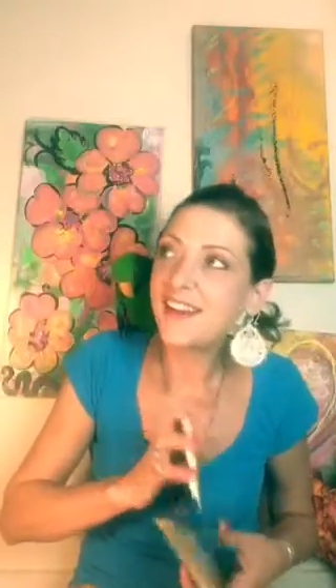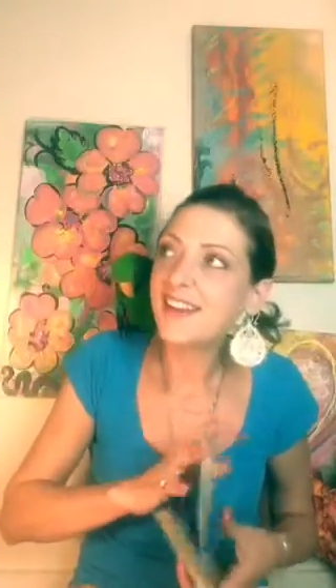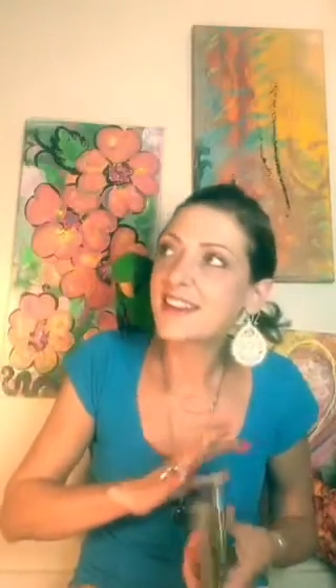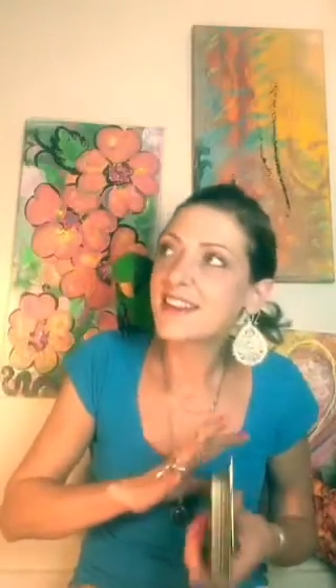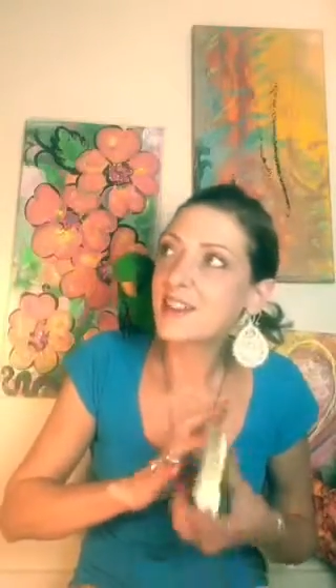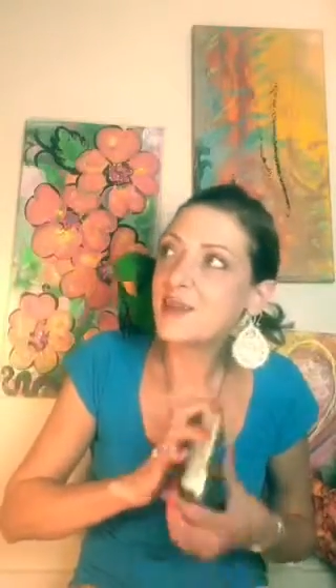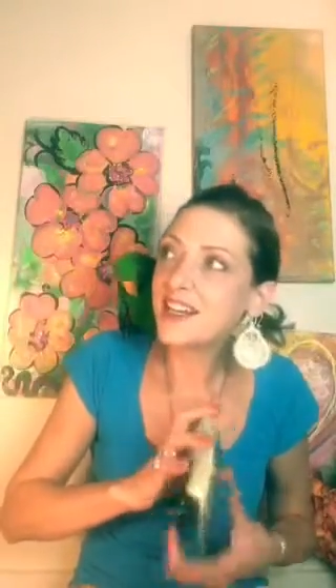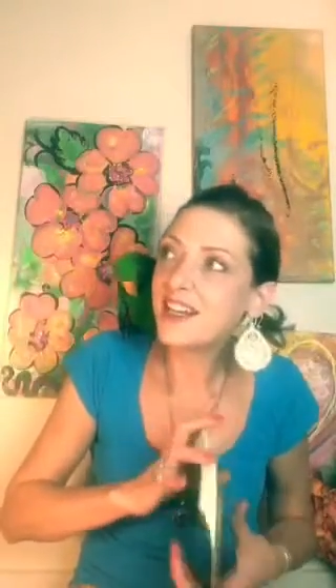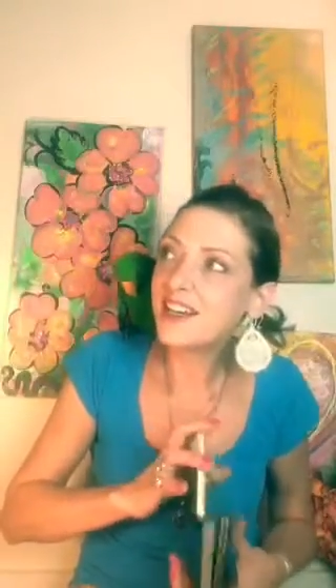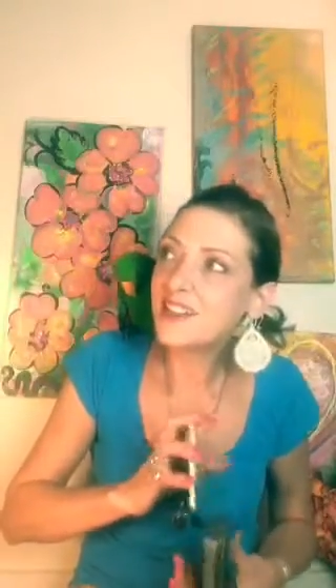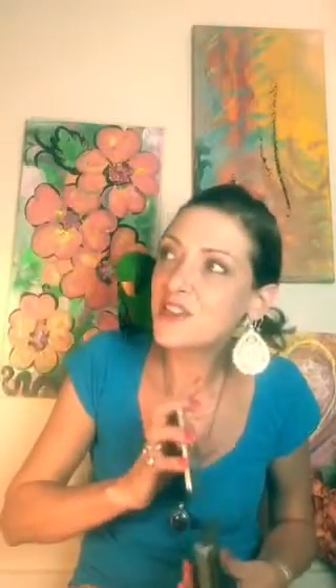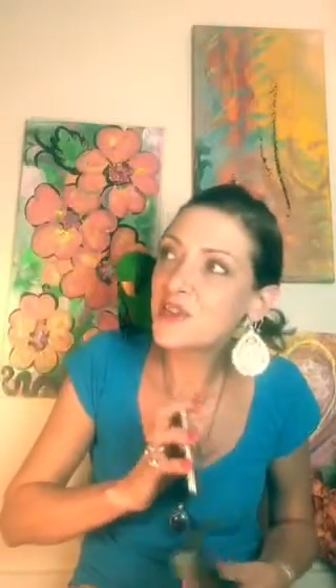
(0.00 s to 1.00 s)
Let's see what
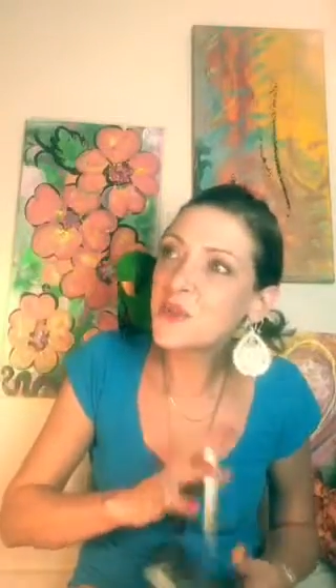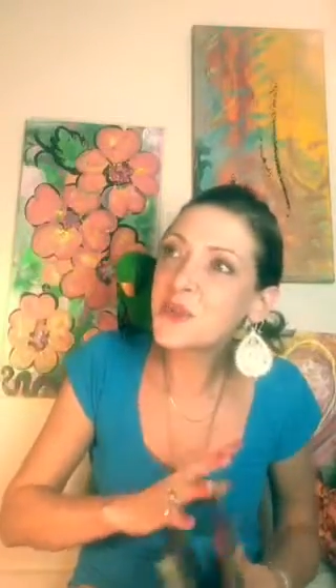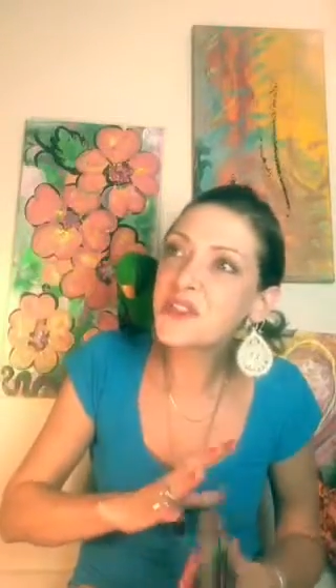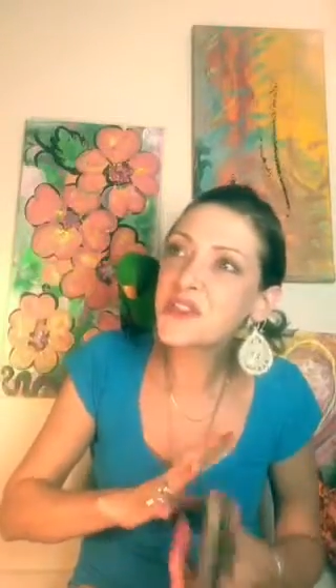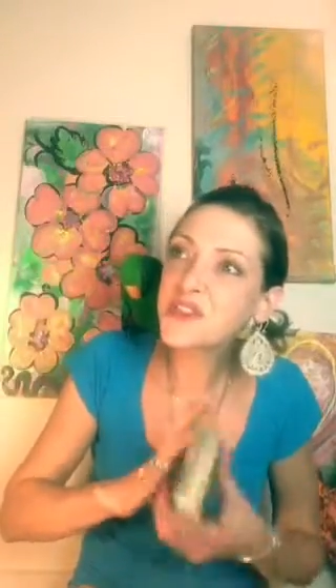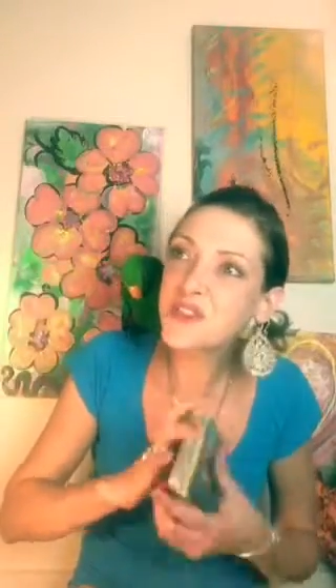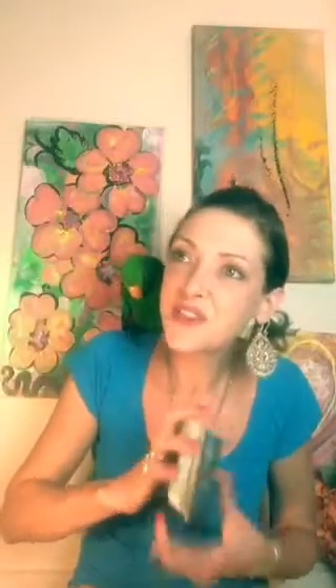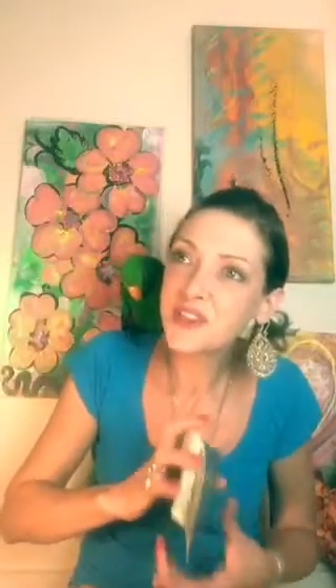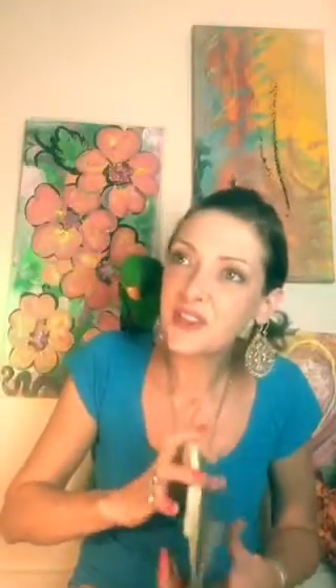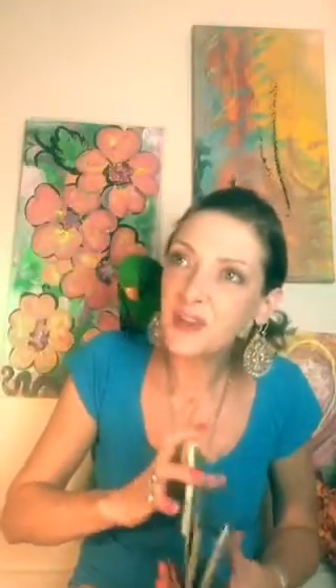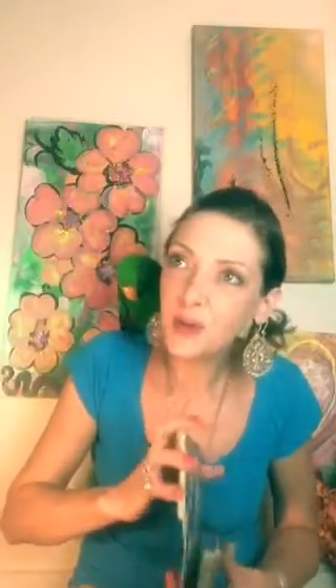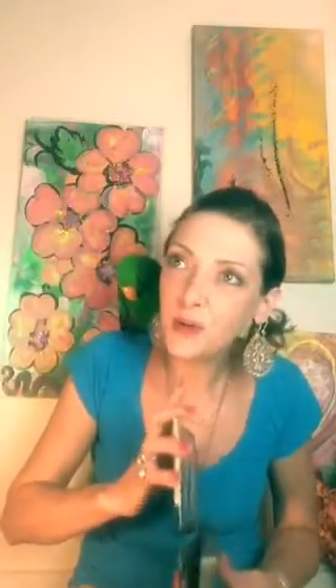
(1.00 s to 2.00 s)
God's source,
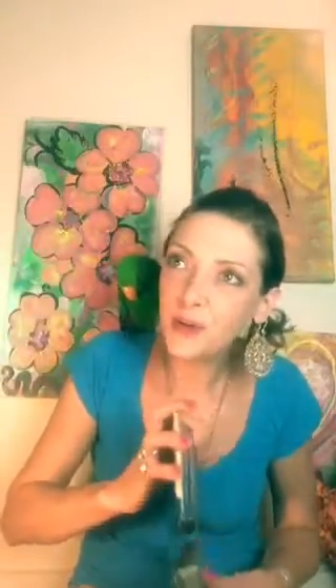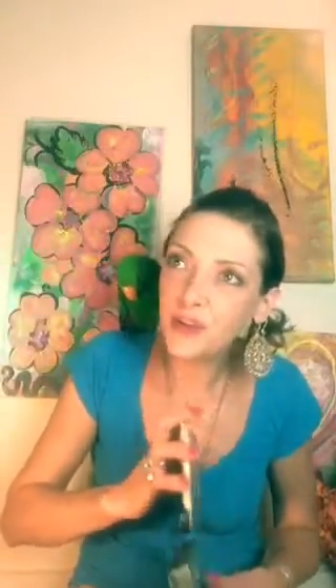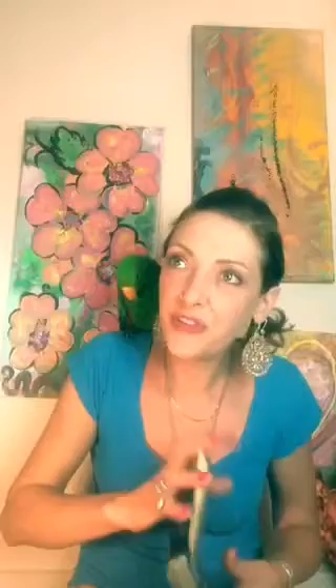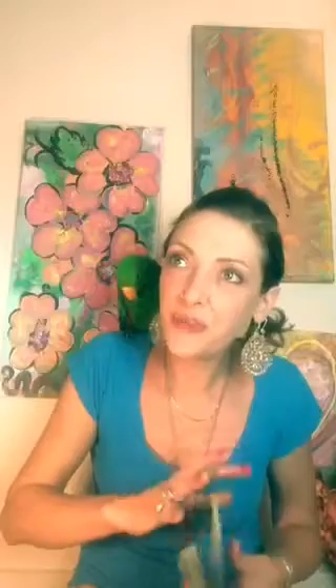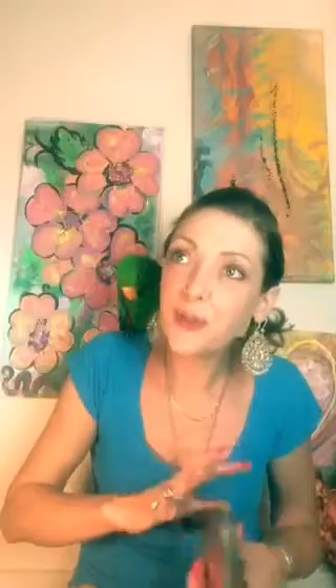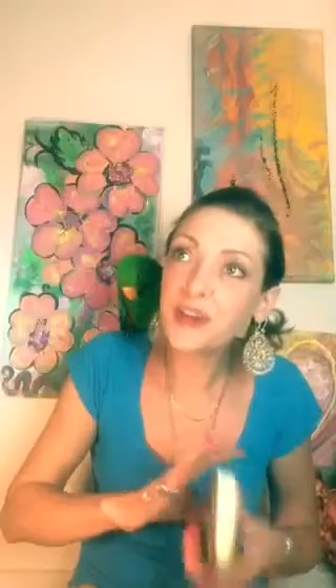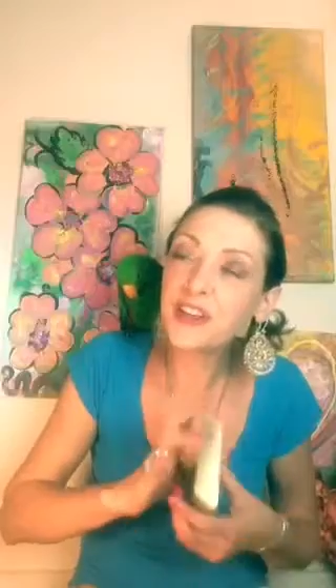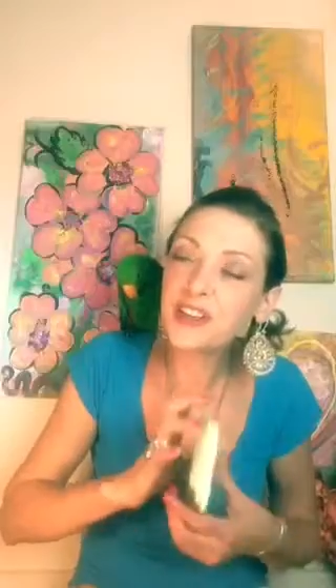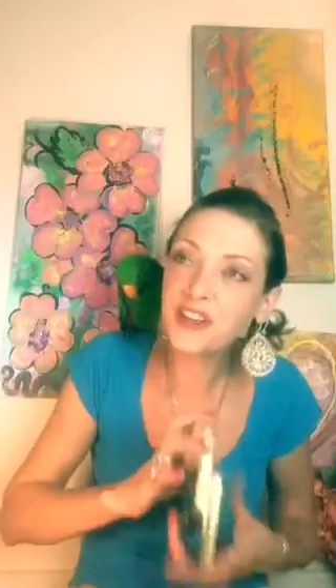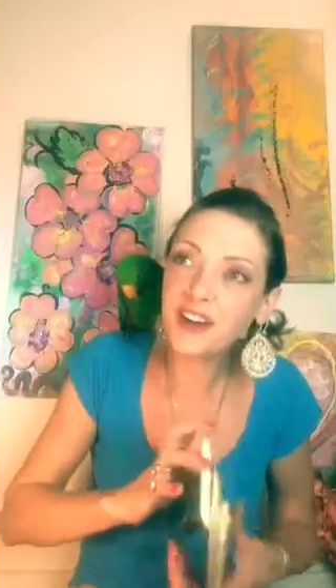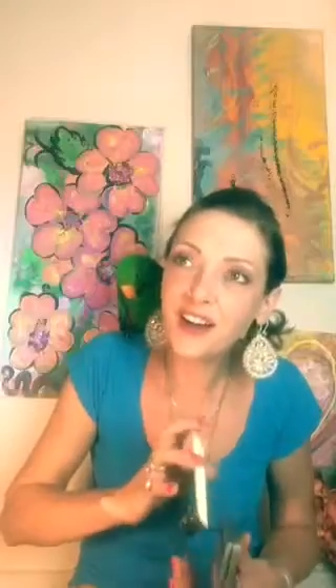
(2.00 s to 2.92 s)
Holy Spirit,